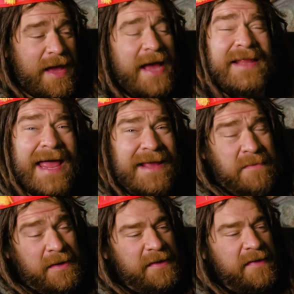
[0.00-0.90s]
I like
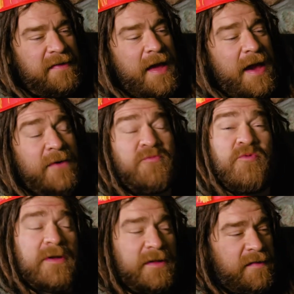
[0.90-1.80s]
monkeys. I
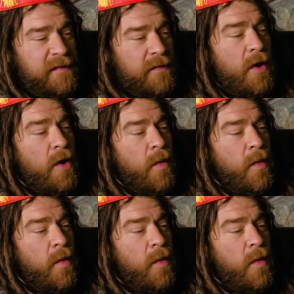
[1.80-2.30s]
really do.